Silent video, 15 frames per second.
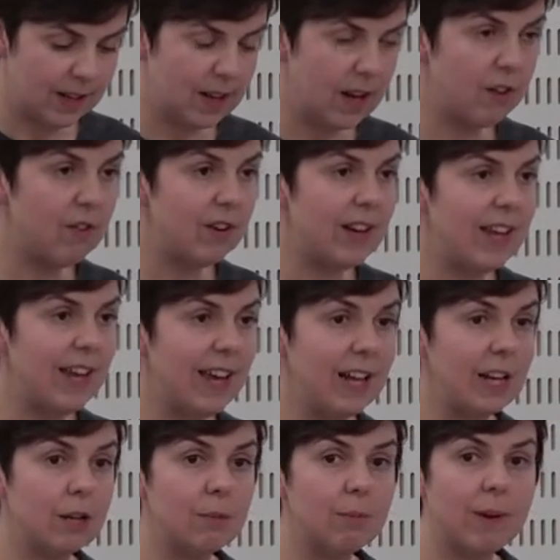currently
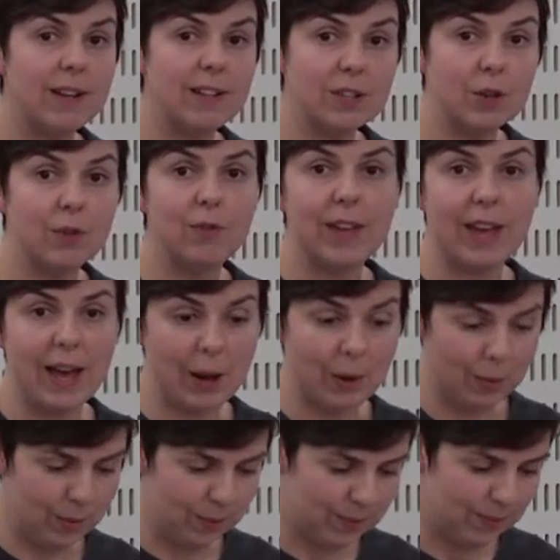held by Sophie Howe.
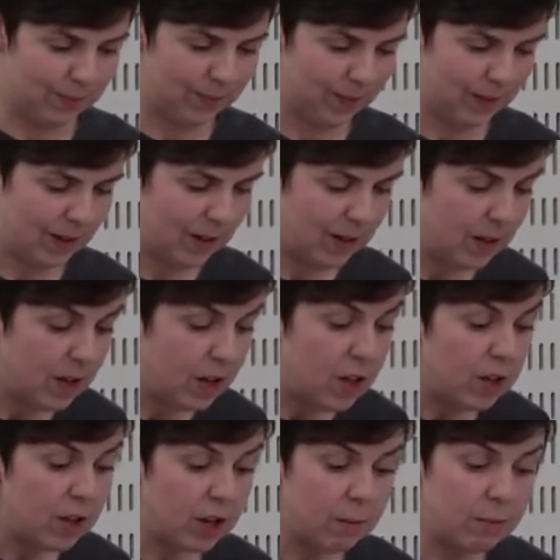
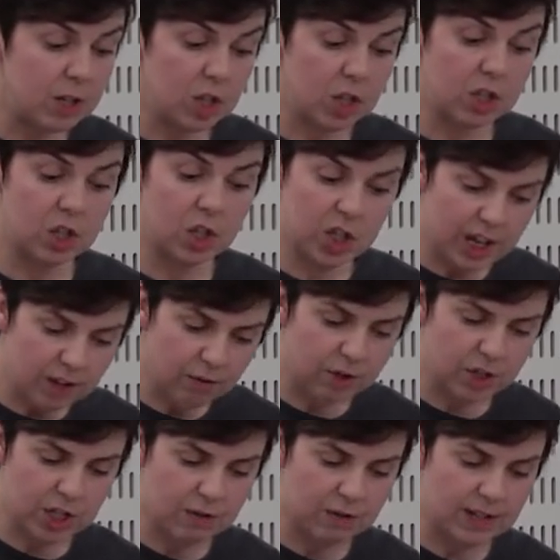The Commissioner's general
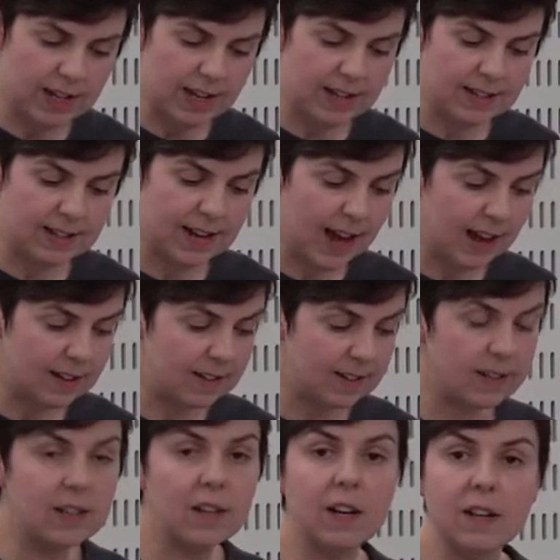duty is to act as
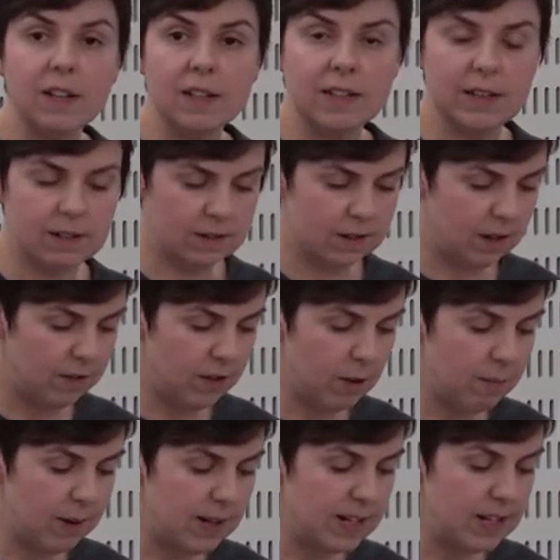a guardian of the
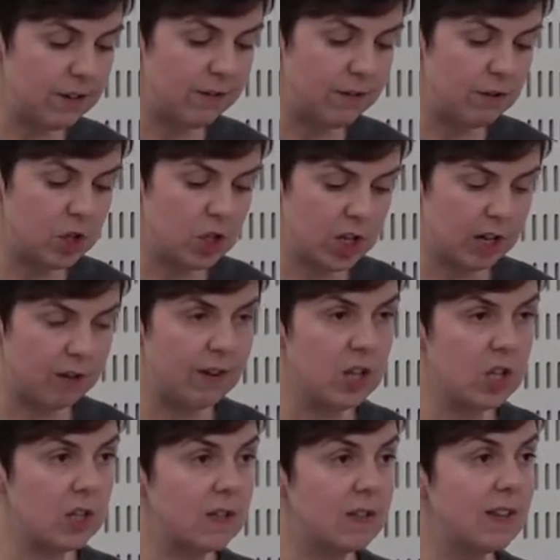ability of future
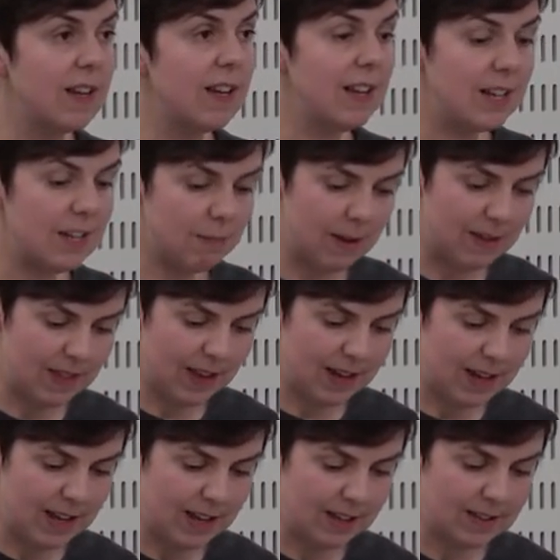generations to meet their
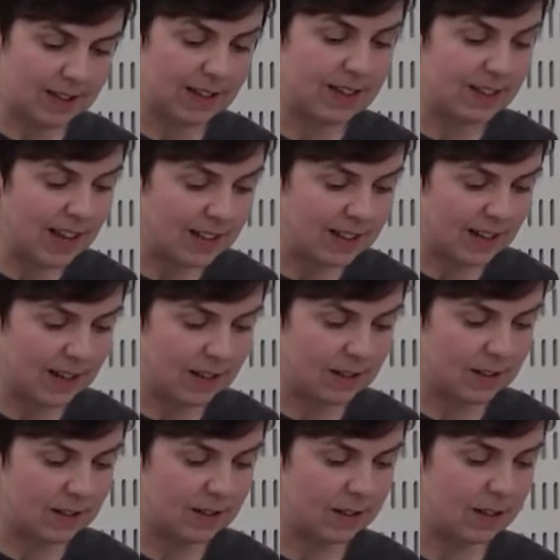needs, and to that
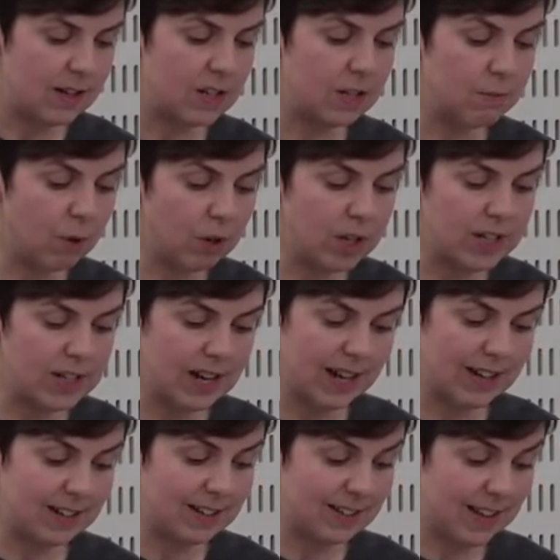end, to monitor
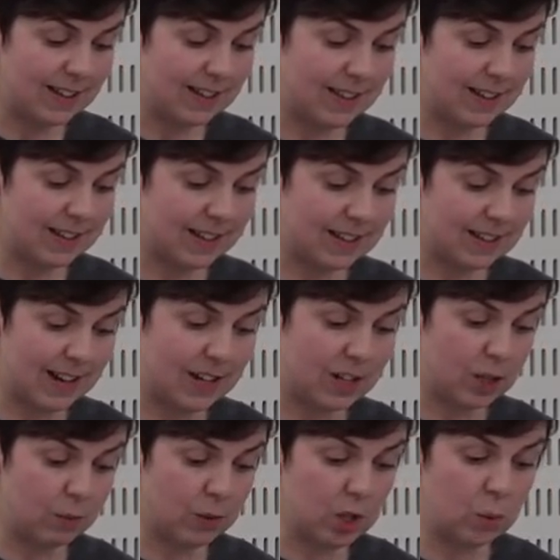and assess the extent
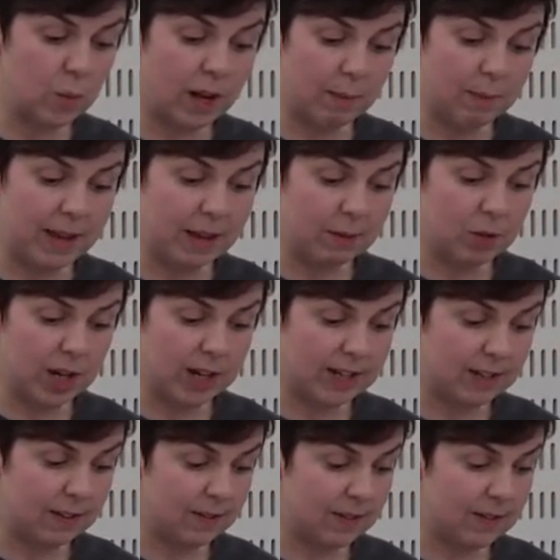to which wellbeing
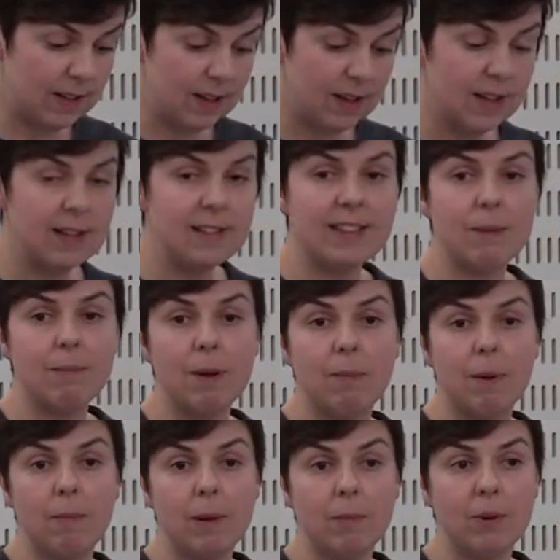objectives set by
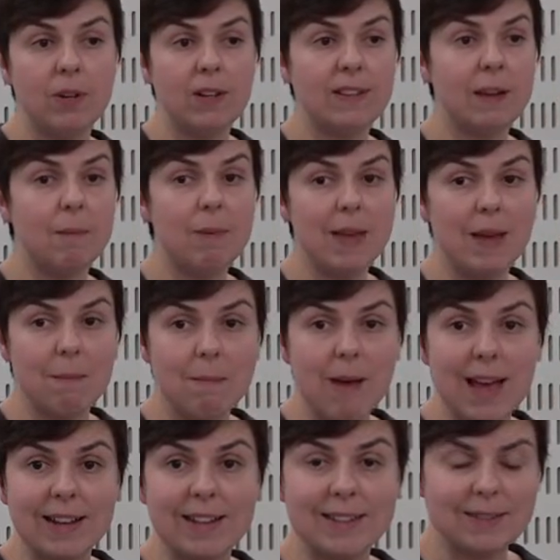public bodies are being
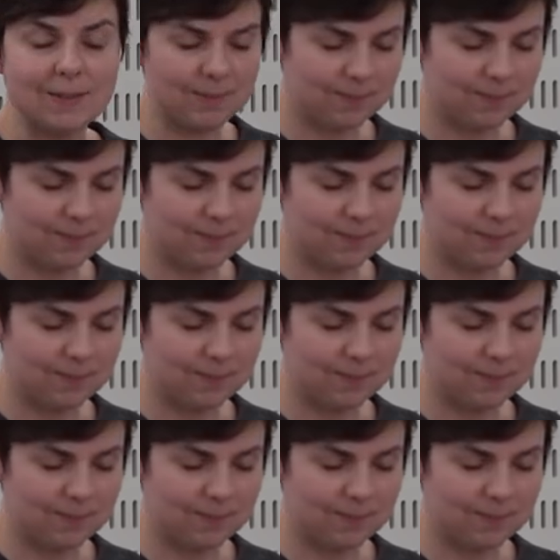met.